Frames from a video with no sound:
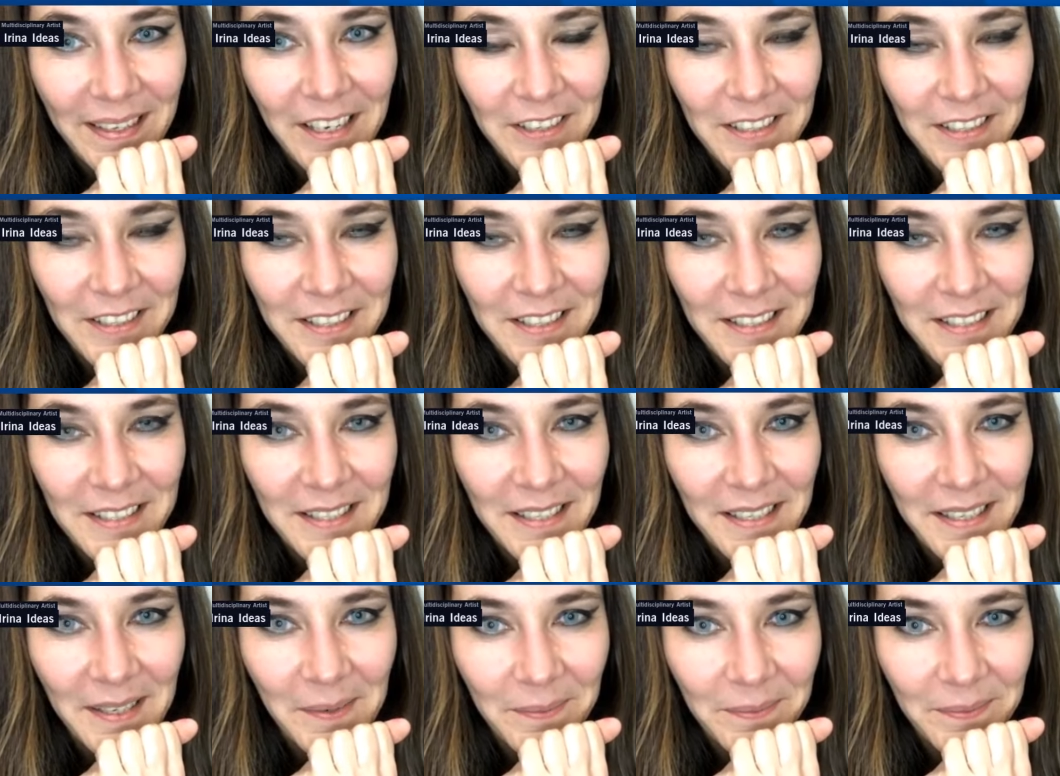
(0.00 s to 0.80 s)
here is
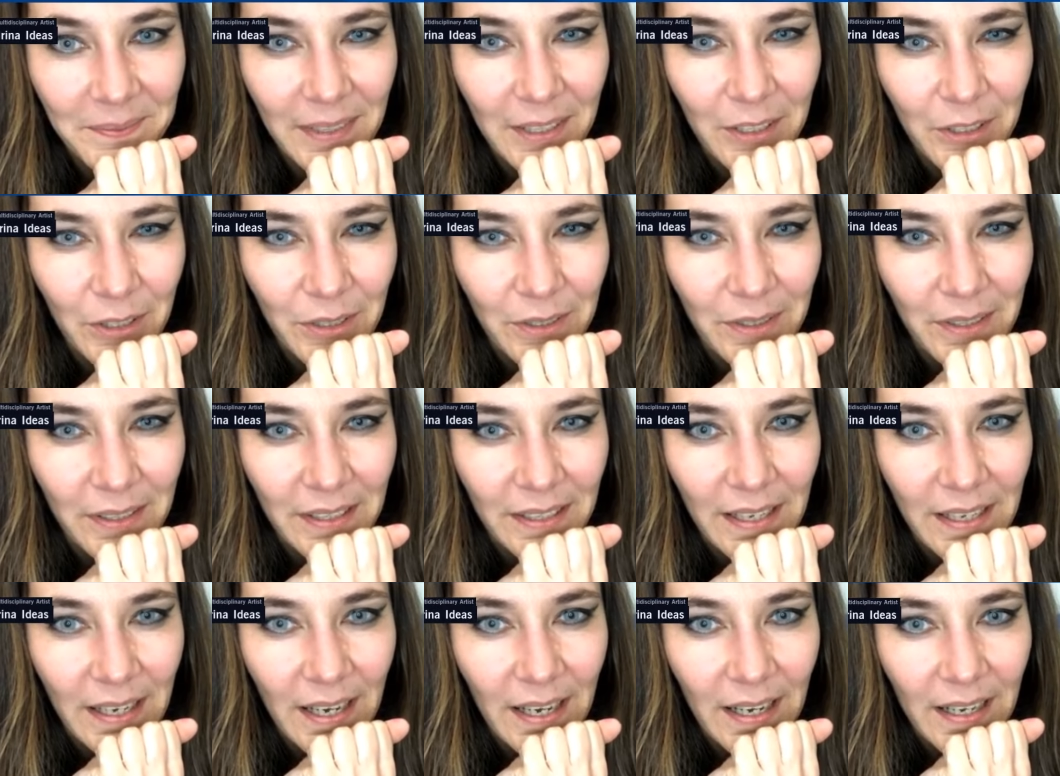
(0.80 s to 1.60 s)
the, I
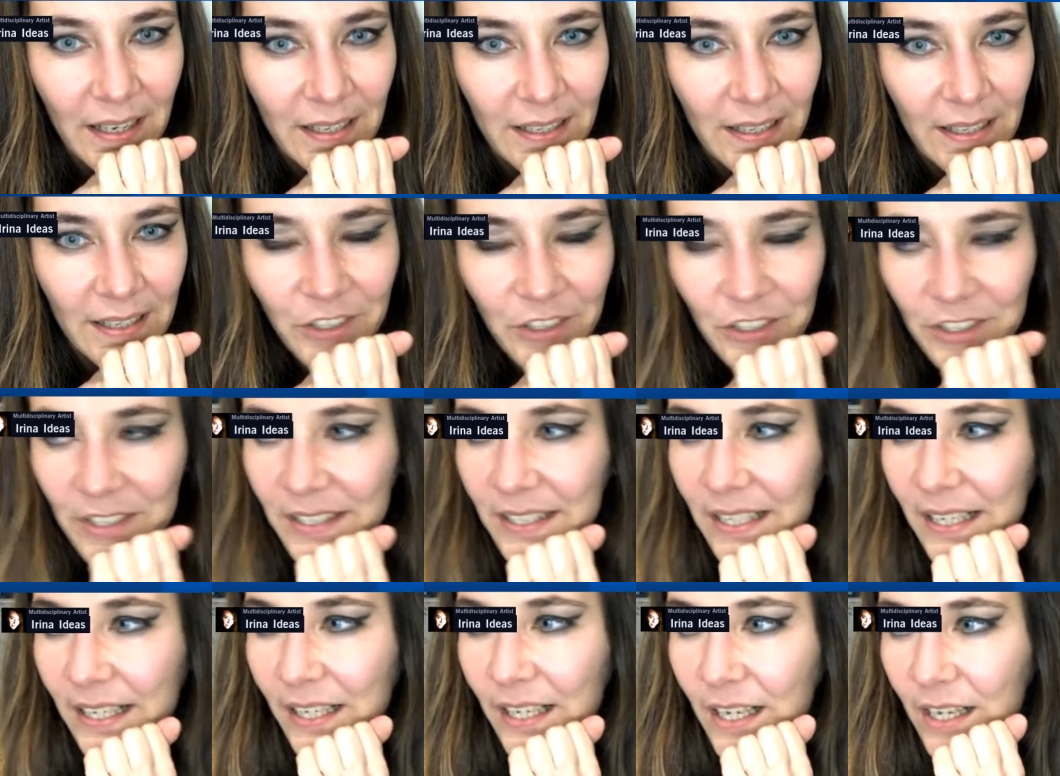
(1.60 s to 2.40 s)
don't, yeah,
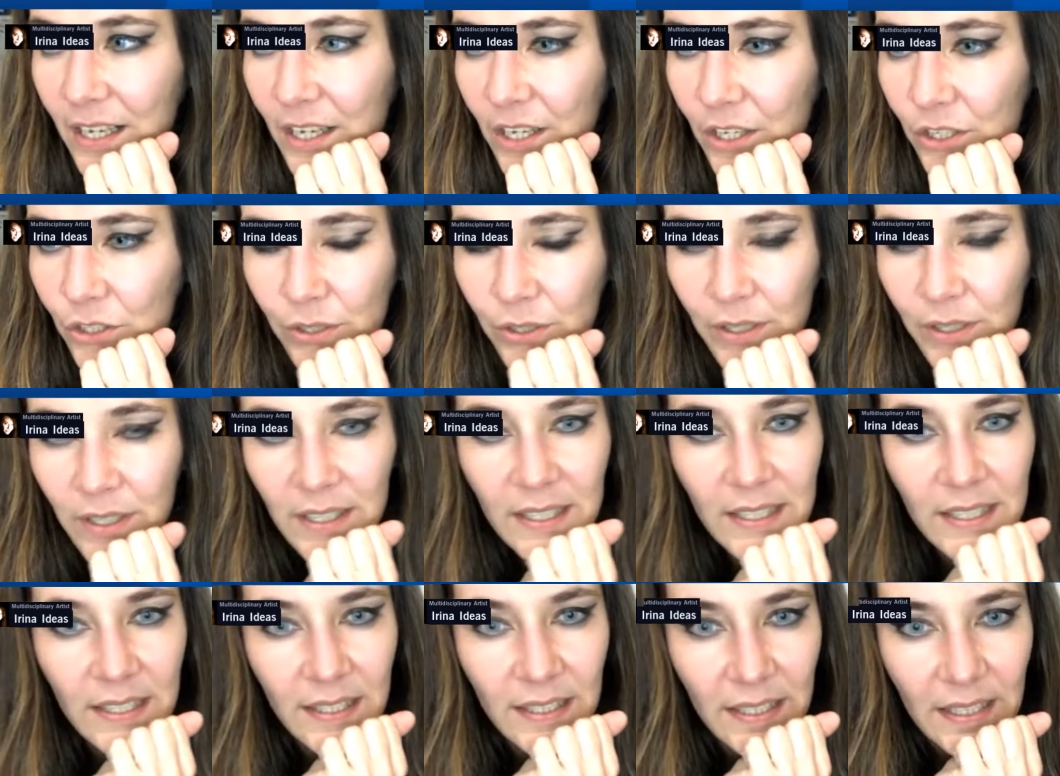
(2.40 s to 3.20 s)
interesting.
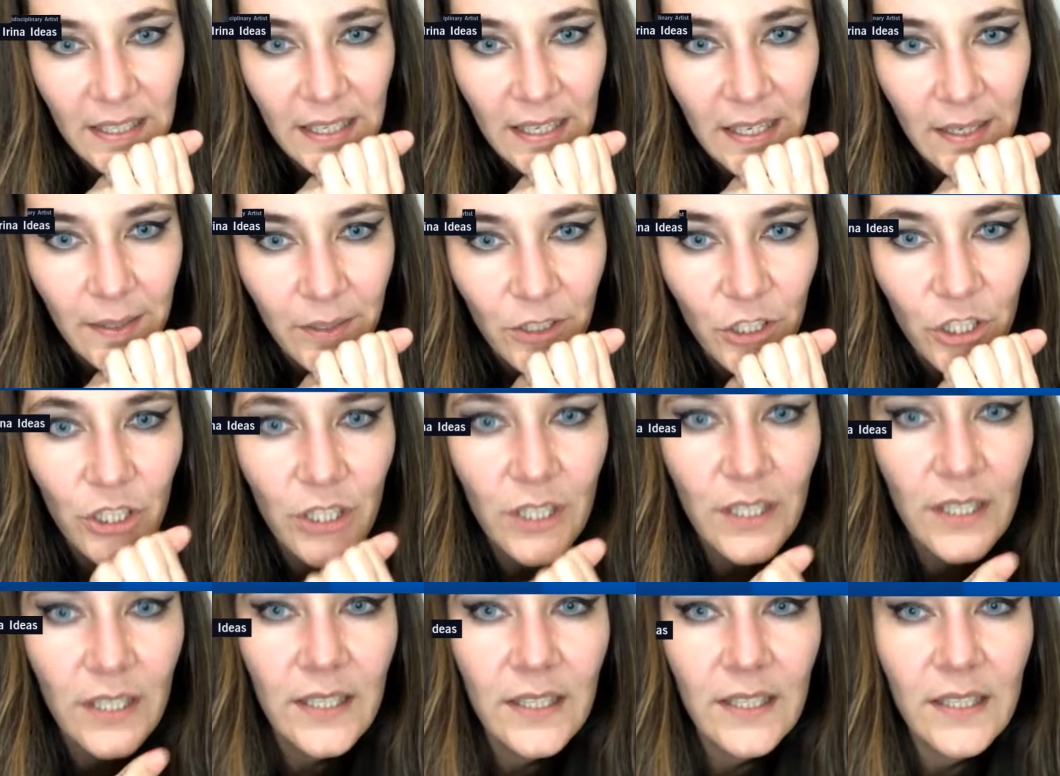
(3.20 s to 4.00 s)
So you can
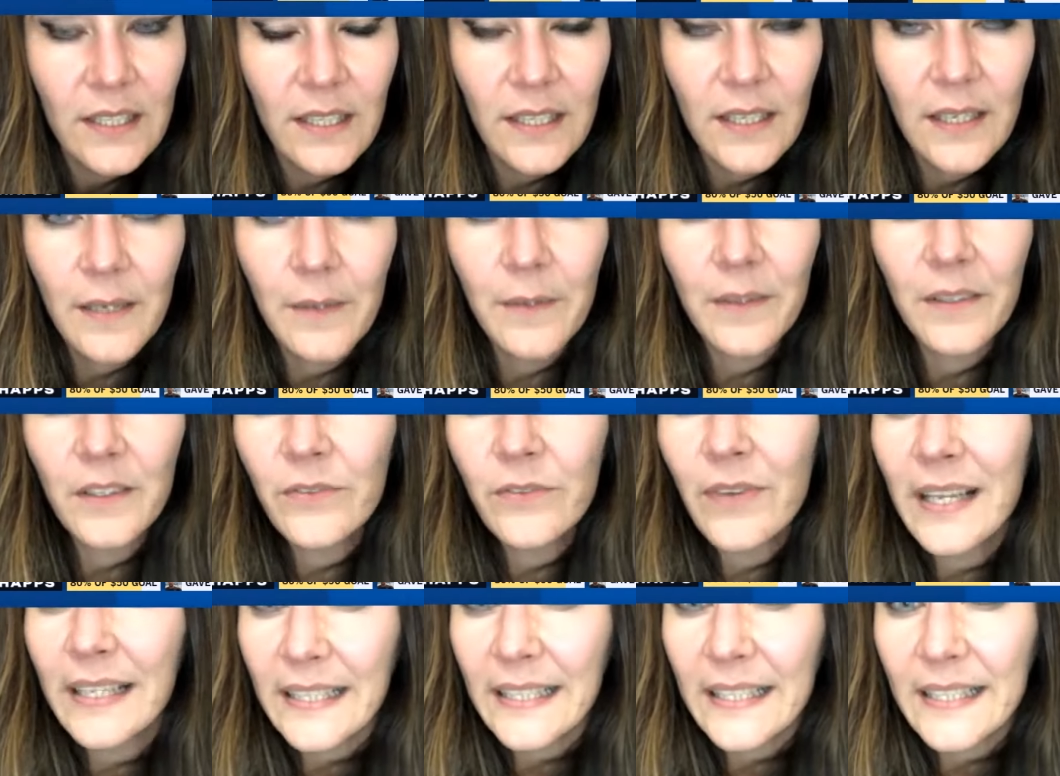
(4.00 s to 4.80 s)
see she's
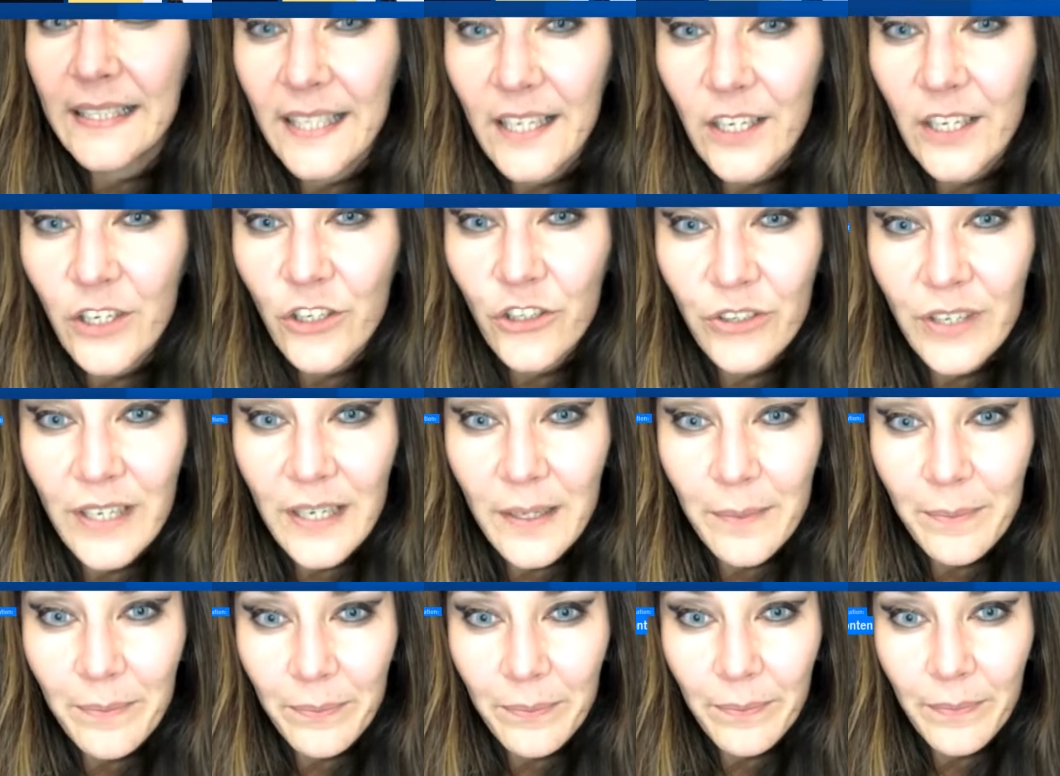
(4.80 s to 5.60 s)
the 20th
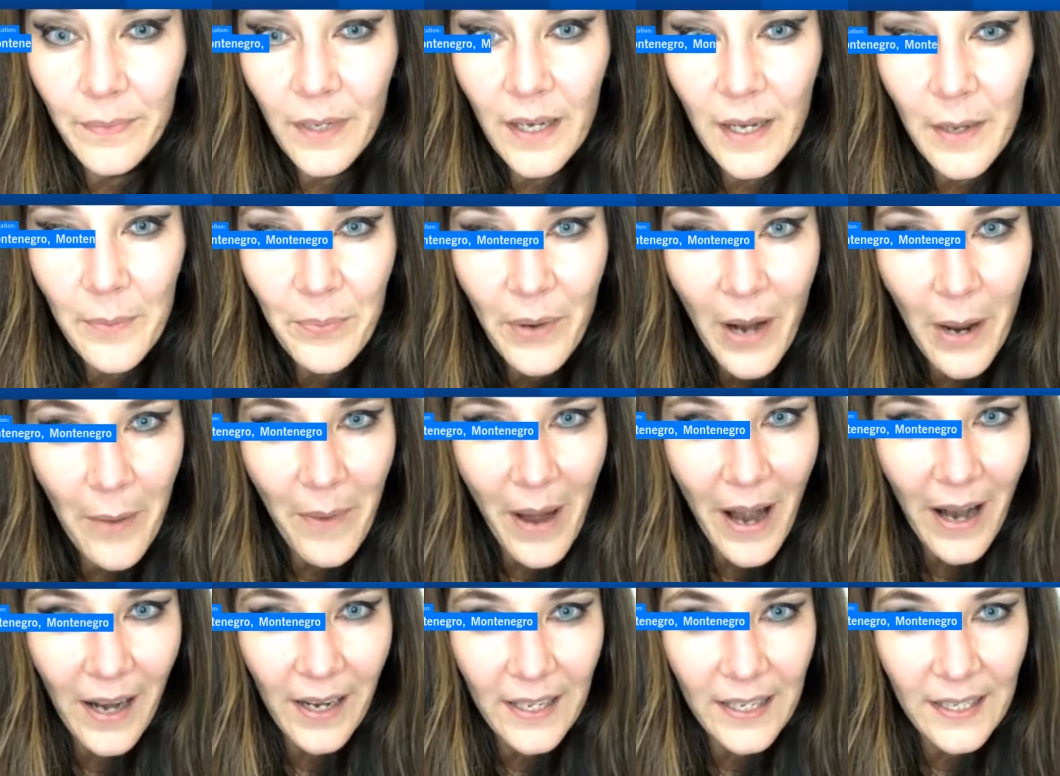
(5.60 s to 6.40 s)
century,
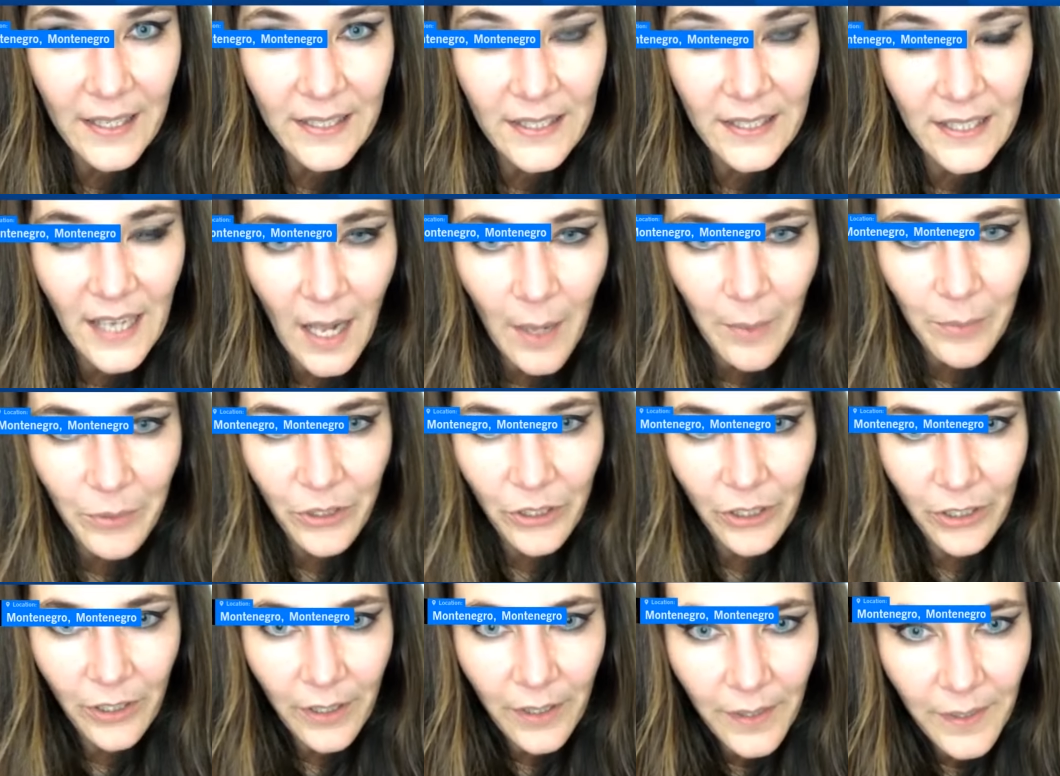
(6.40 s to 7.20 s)
primarily a
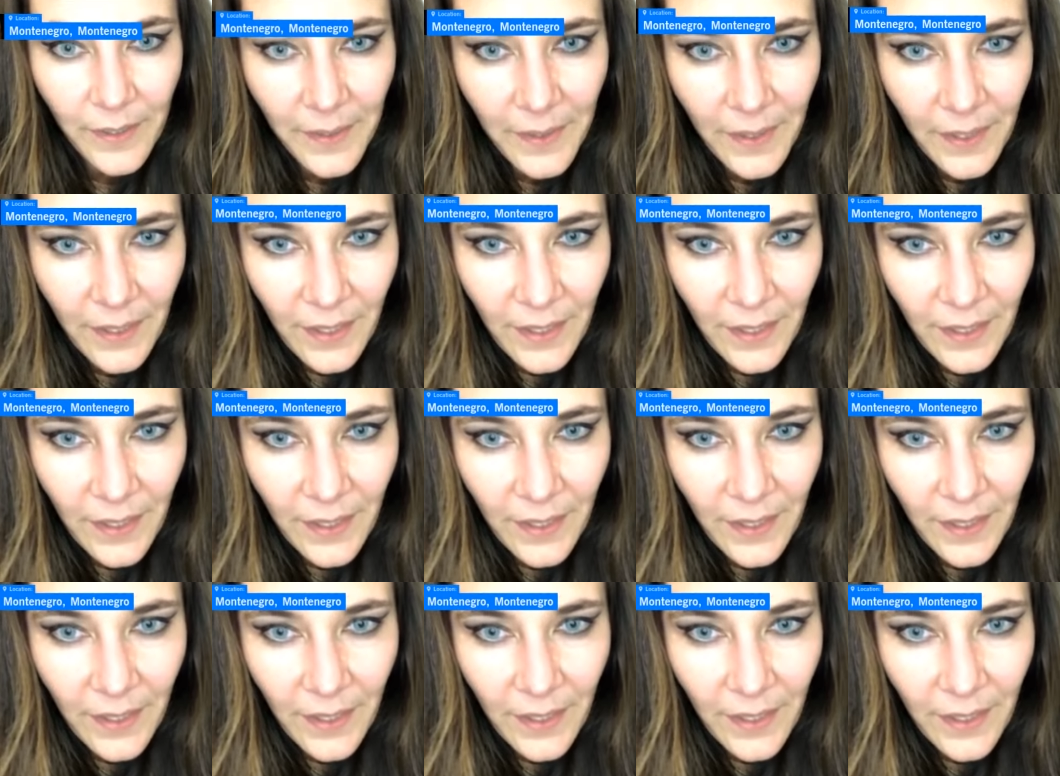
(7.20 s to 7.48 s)
sculptor.